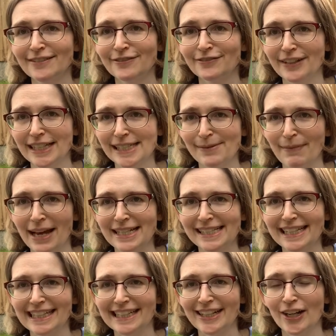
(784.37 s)
face mask
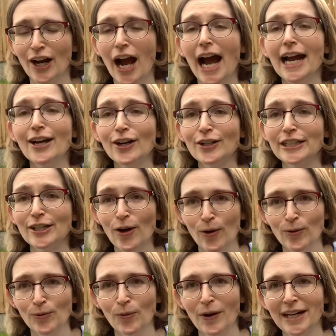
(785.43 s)
in here. I already
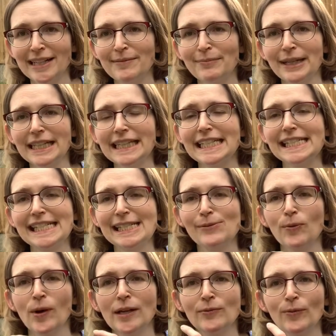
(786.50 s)
own one, but this is
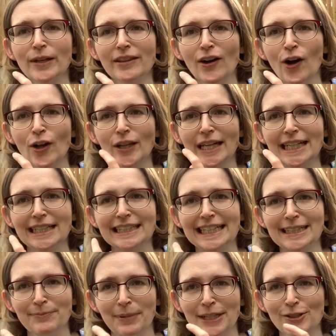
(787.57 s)
one with all like
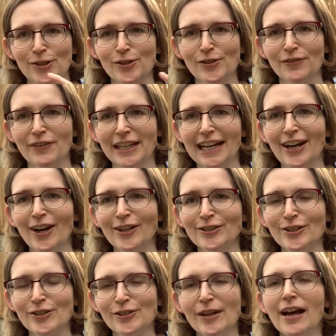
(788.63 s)
pictures of the
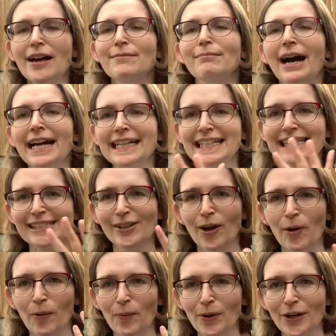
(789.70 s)
characters. Mine is
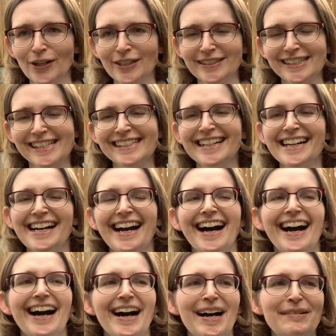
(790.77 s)
all words.
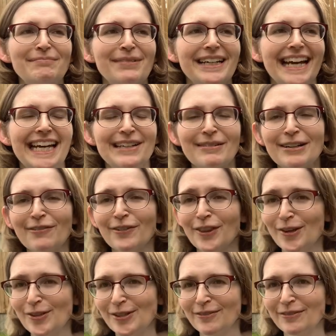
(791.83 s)
But anyway, for
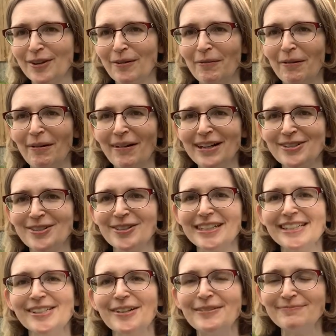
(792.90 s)
those of you who are interested,
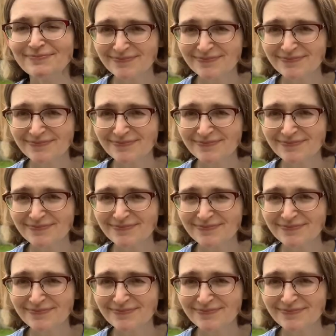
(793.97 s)
so